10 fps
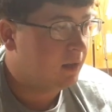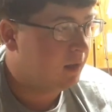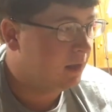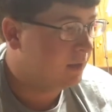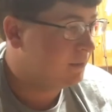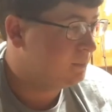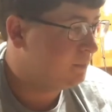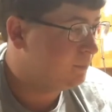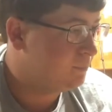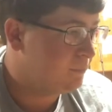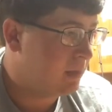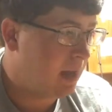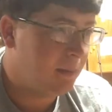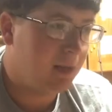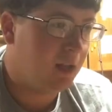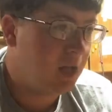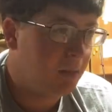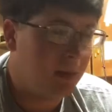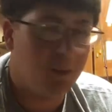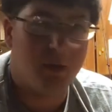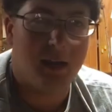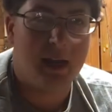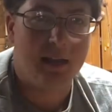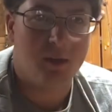Uh, a lot of people that I